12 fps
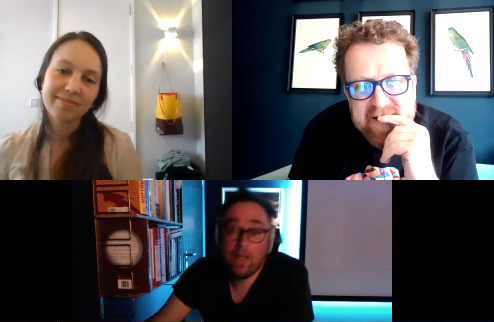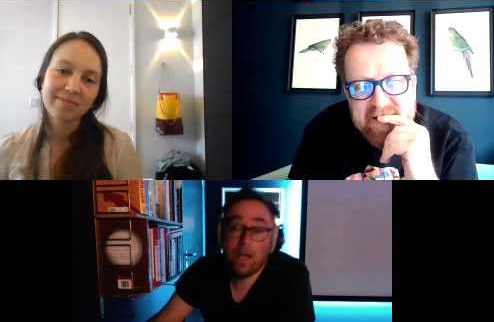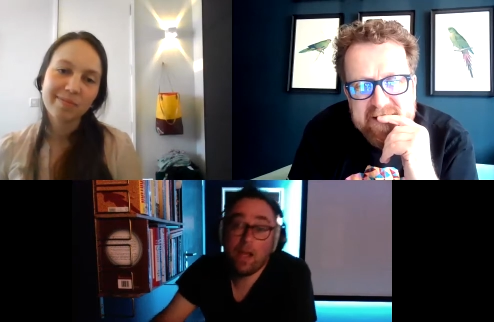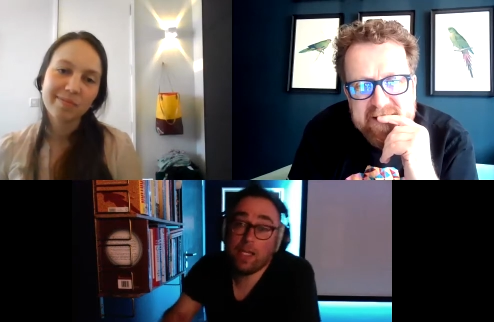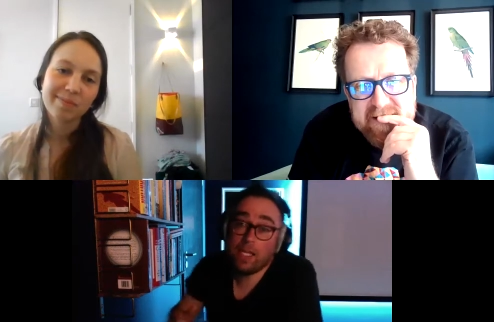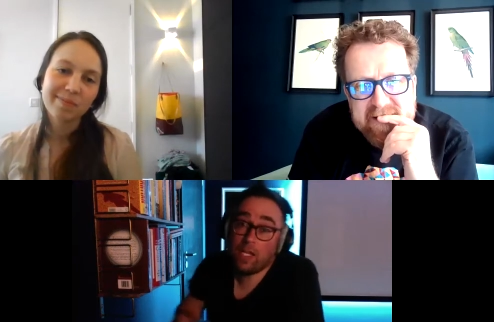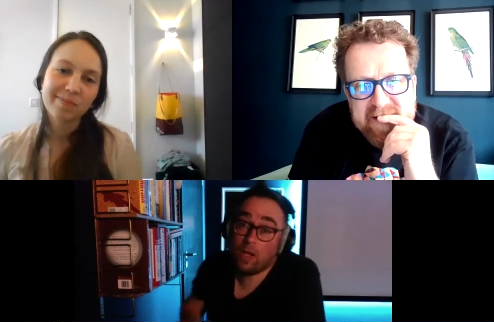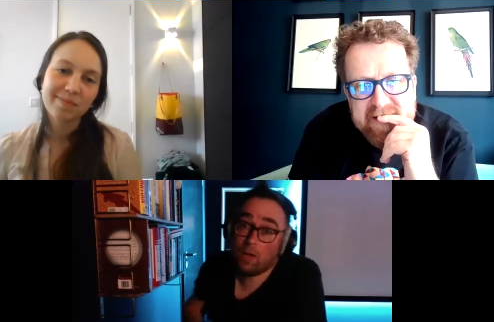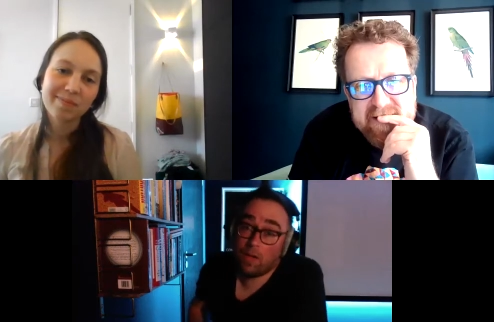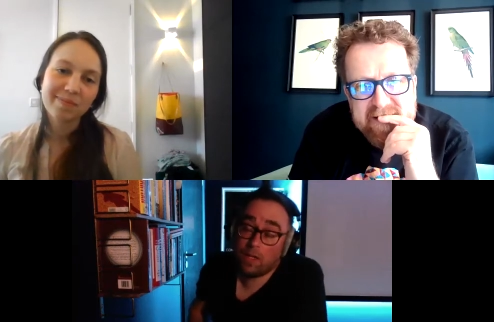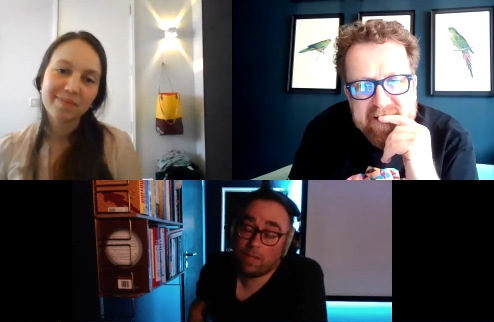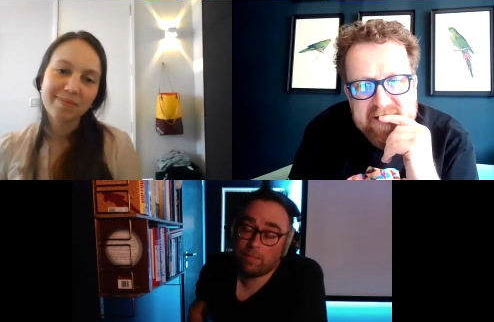Speaker 1: I you know,
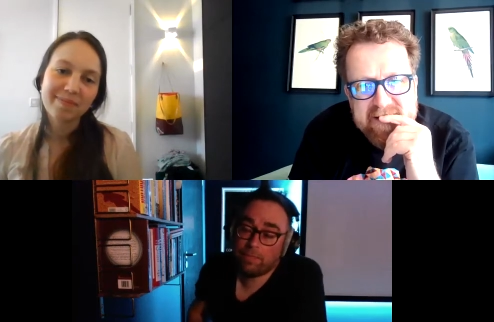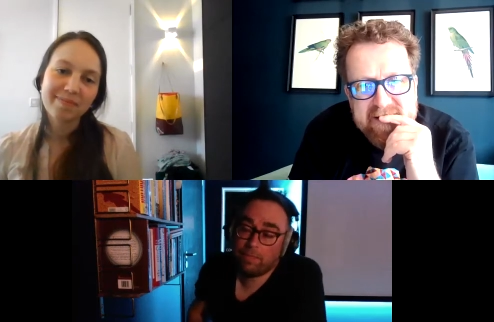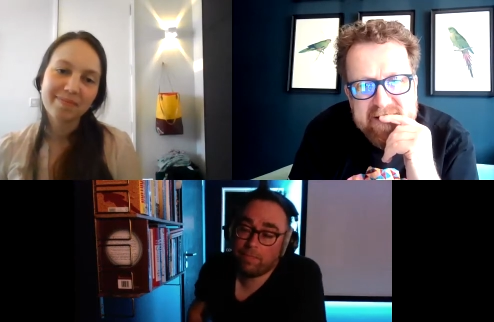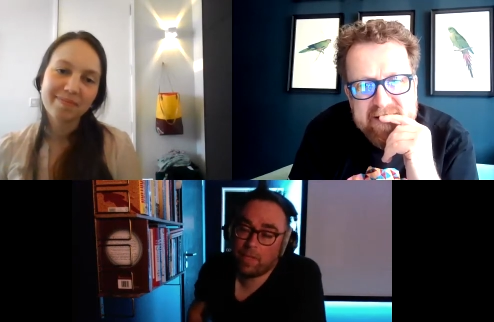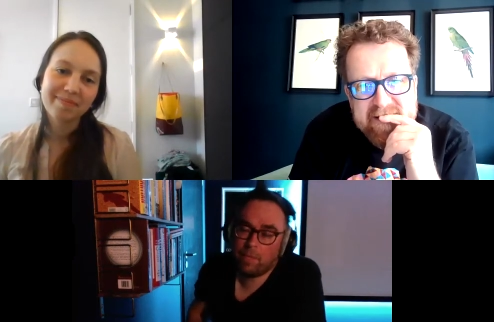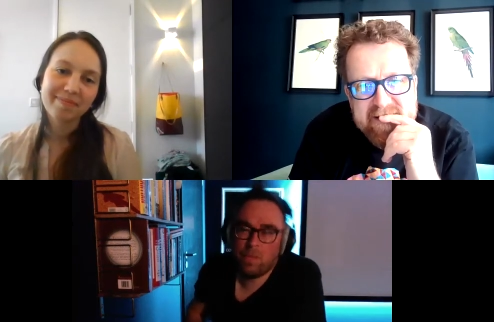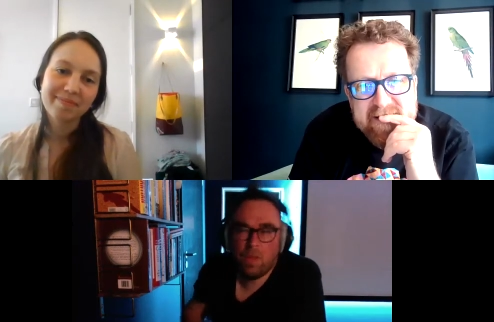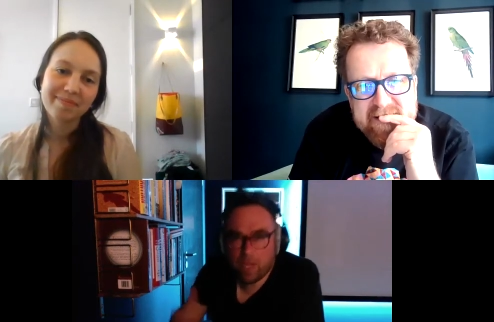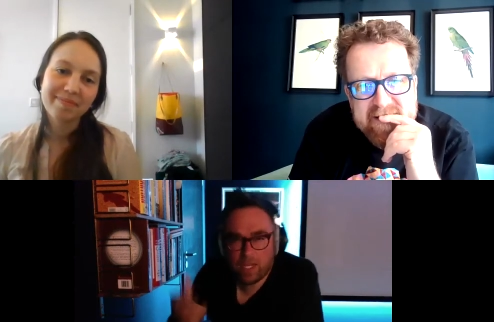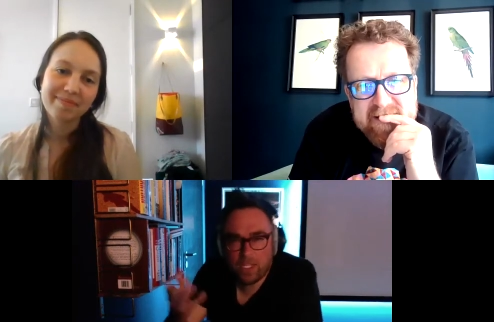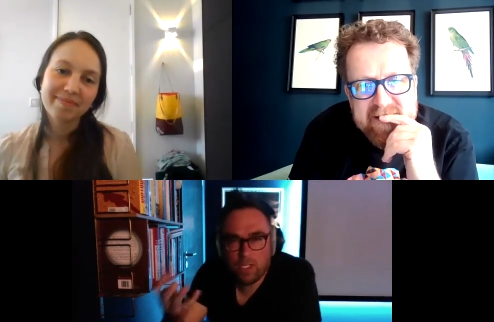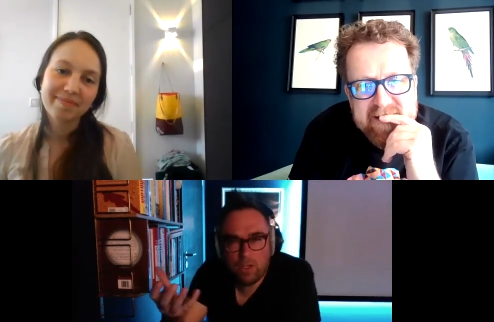no, but I
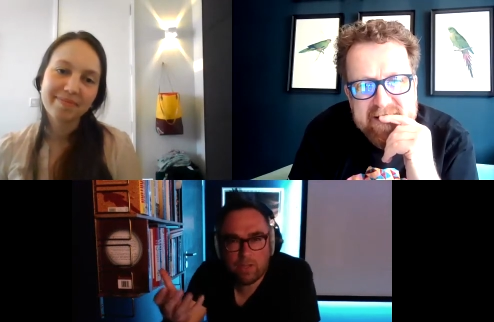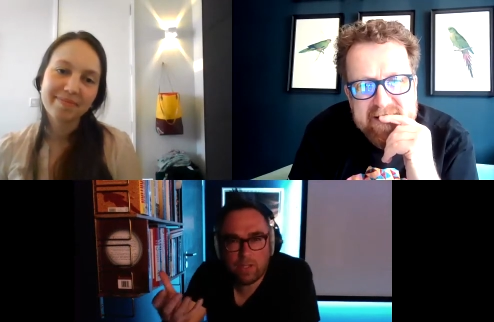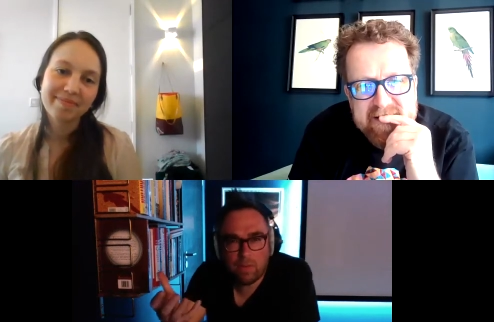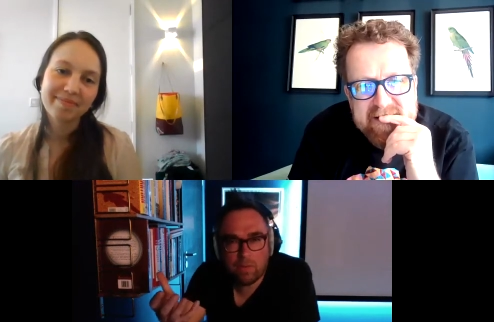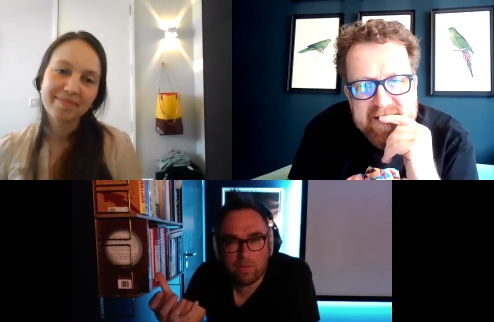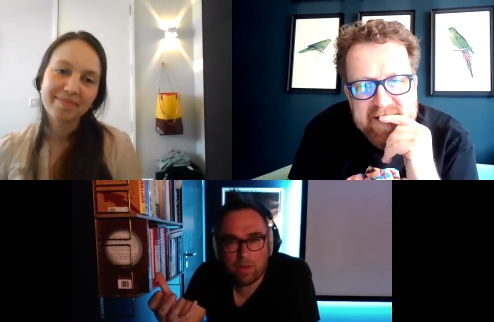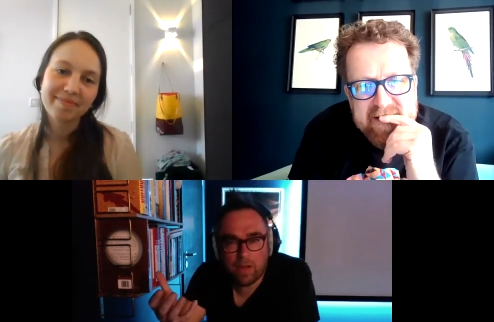can do everything on my phone.